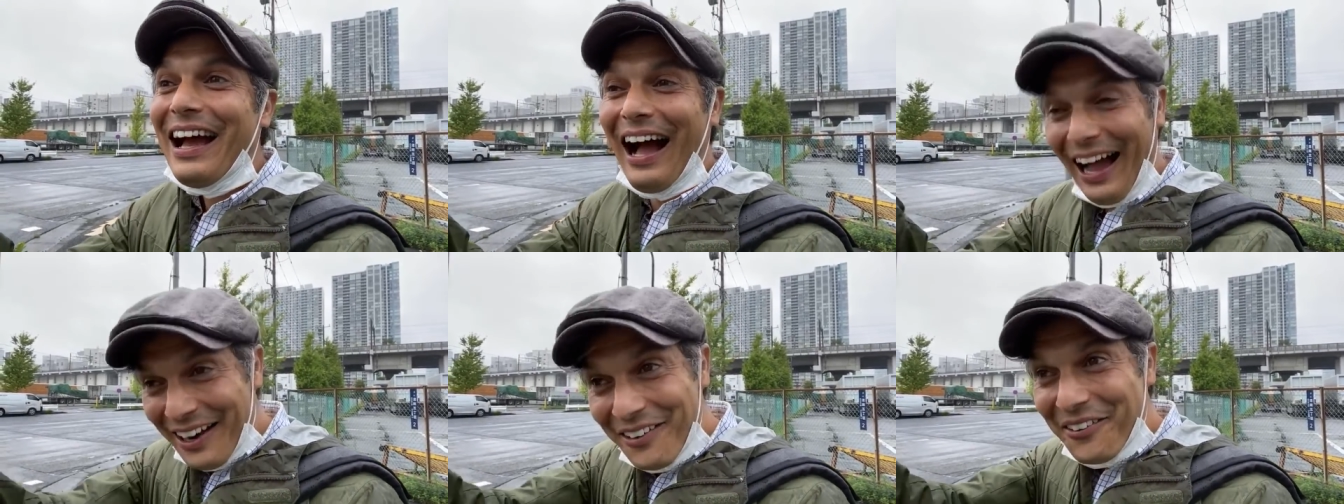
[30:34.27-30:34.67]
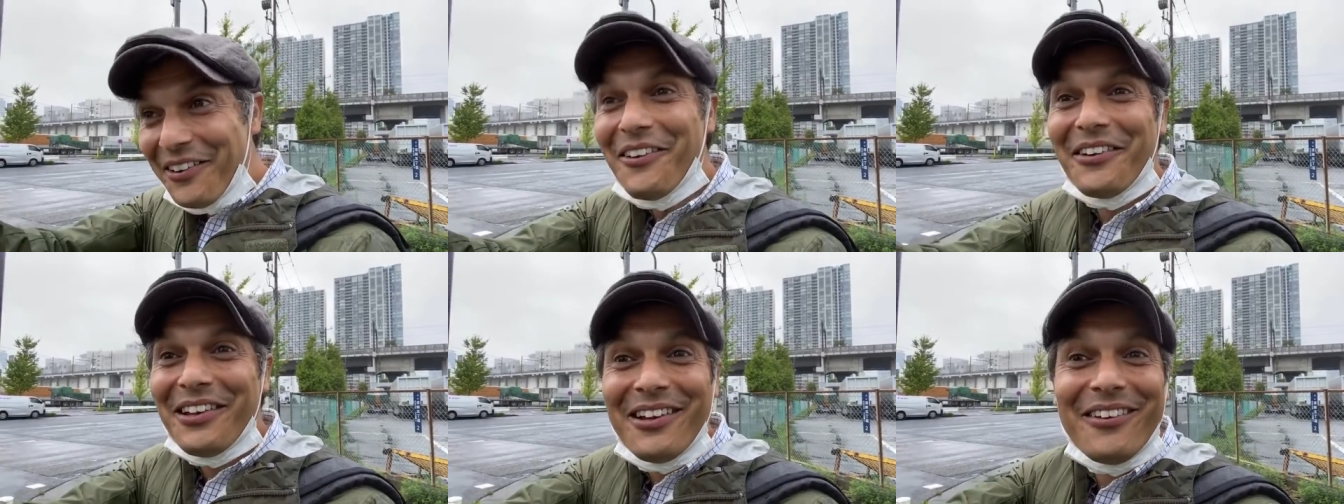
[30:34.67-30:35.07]
"I don't
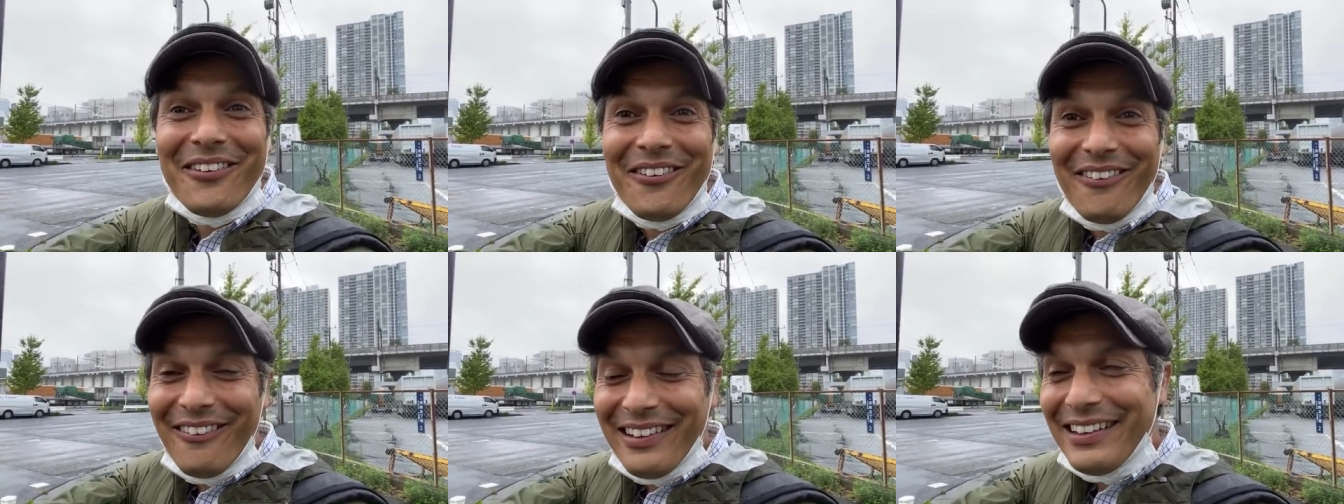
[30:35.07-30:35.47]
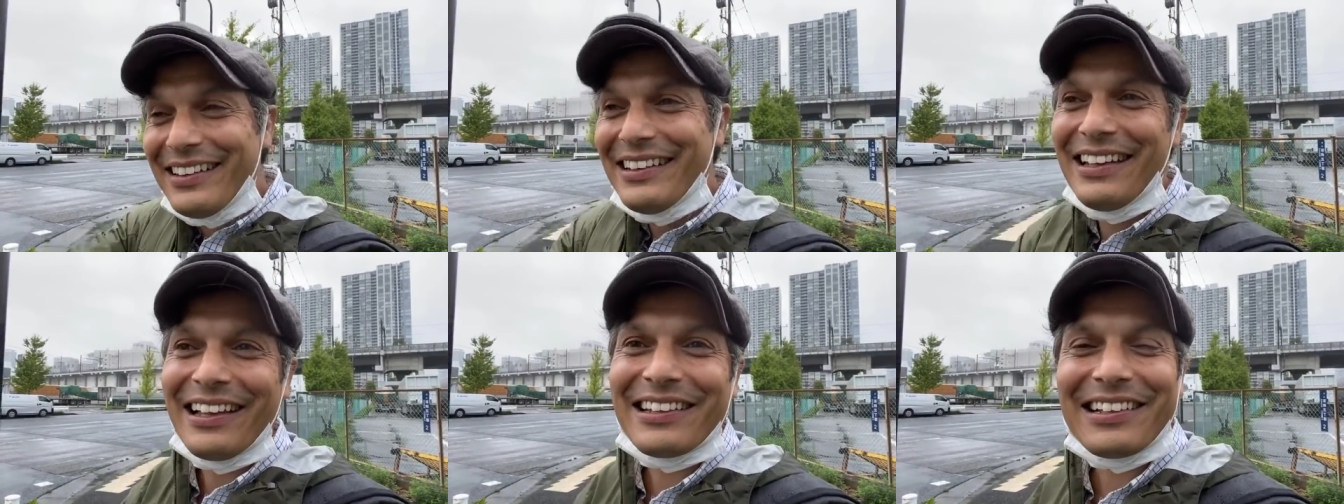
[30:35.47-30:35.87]
know you,"
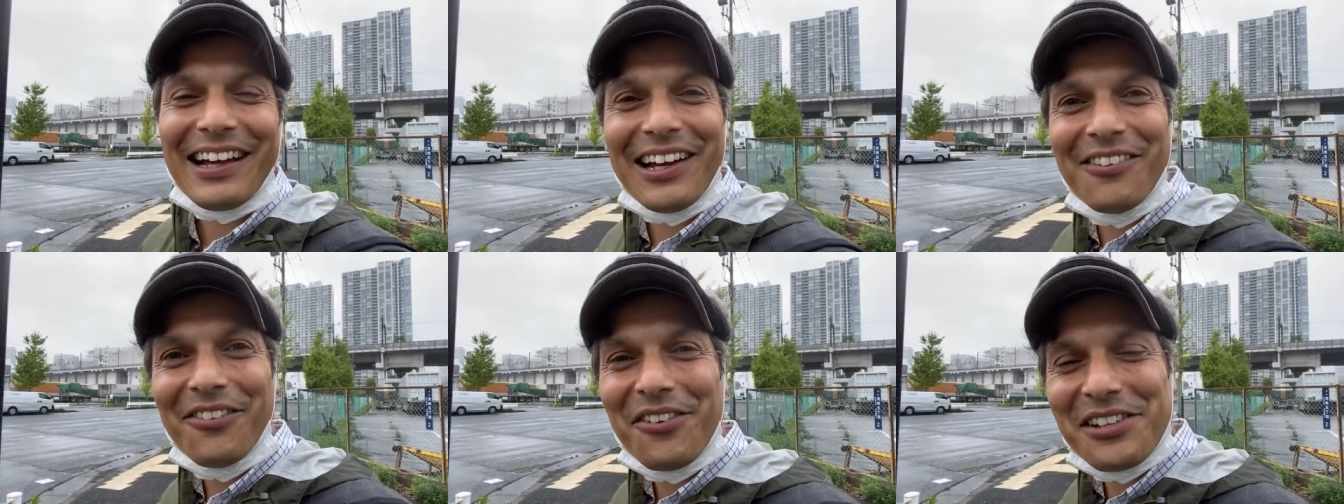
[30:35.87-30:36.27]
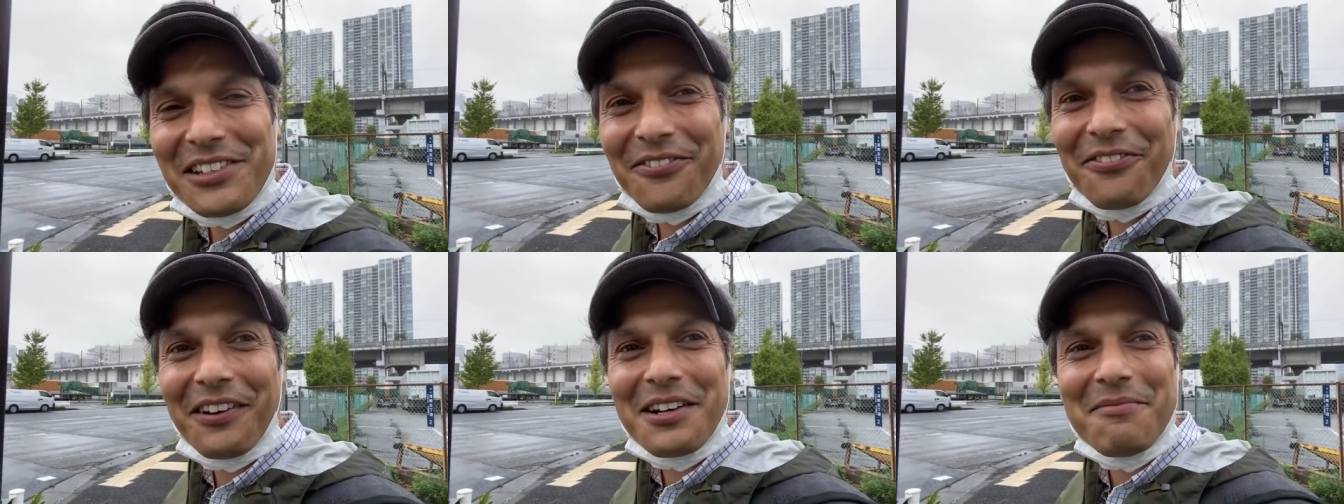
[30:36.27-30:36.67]
and that's kind of always
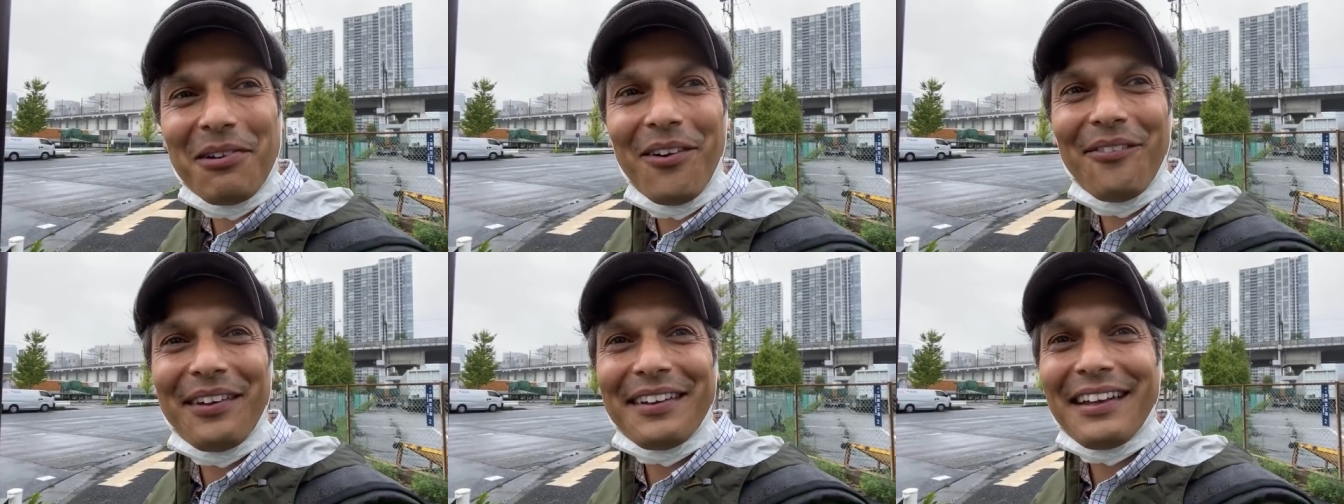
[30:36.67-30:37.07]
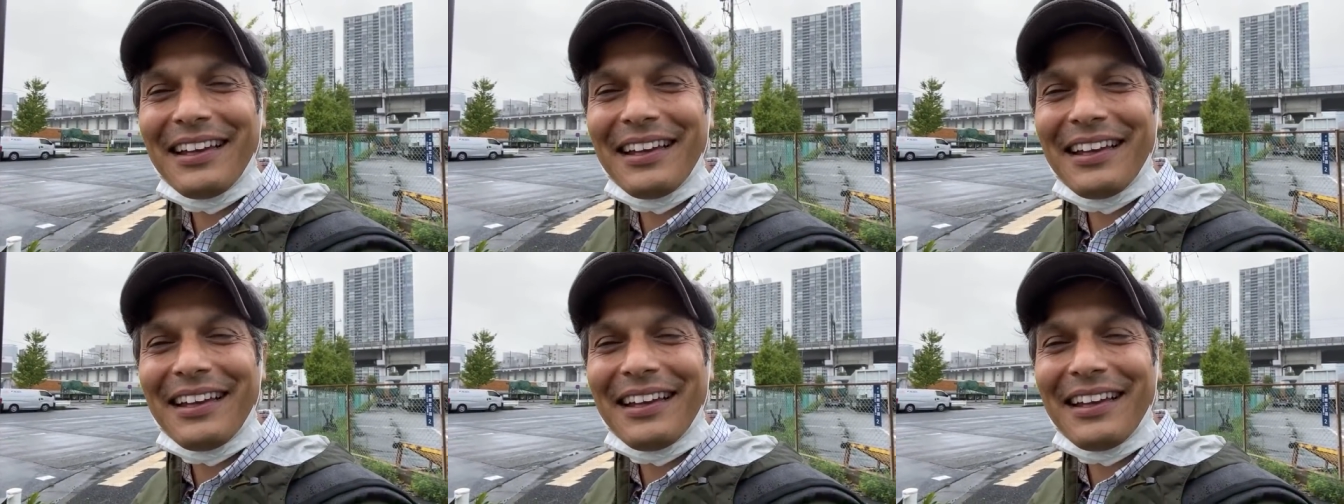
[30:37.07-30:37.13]
a funny moment.